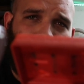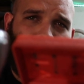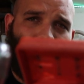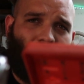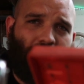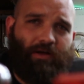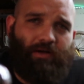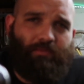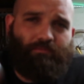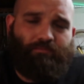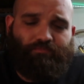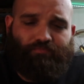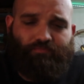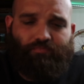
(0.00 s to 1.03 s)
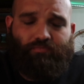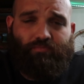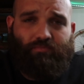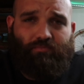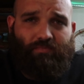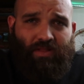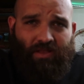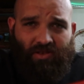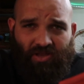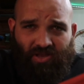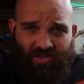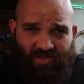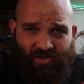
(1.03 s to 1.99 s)

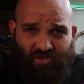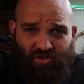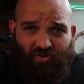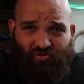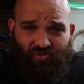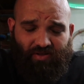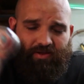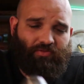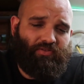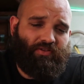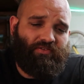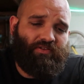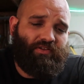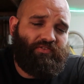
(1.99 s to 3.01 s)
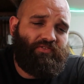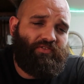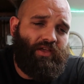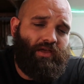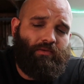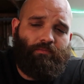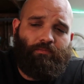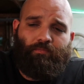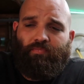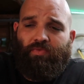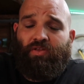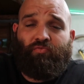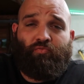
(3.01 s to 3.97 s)
Now you can usually get these in a set,
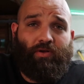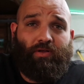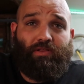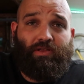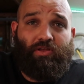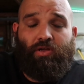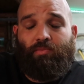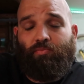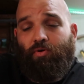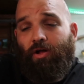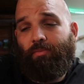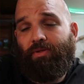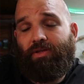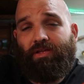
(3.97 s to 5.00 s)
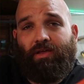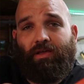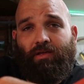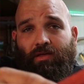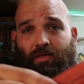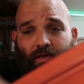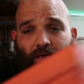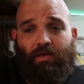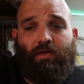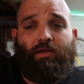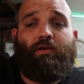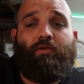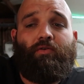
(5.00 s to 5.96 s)
and really you can probably get
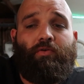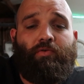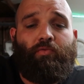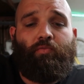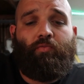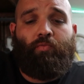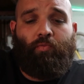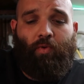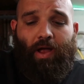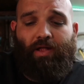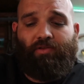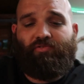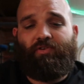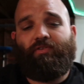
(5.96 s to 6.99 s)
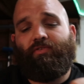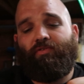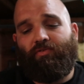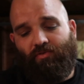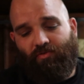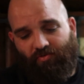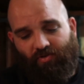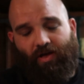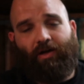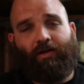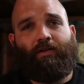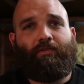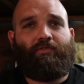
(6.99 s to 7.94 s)
ratchets,
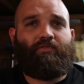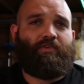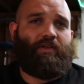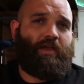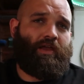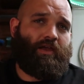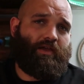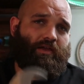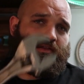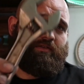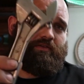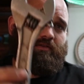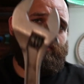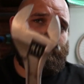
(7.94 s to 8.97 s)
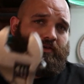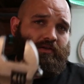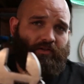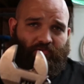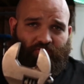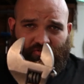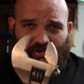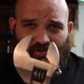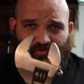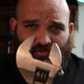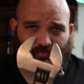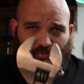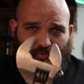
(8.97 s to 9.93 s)
sockets, and an
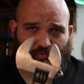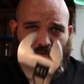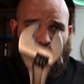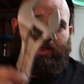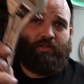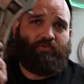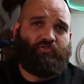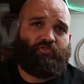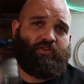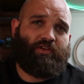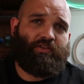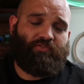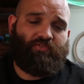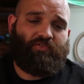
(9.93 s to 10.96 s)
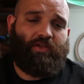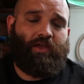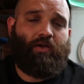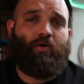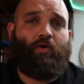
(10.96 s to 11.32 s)
adjustable wrench in a set.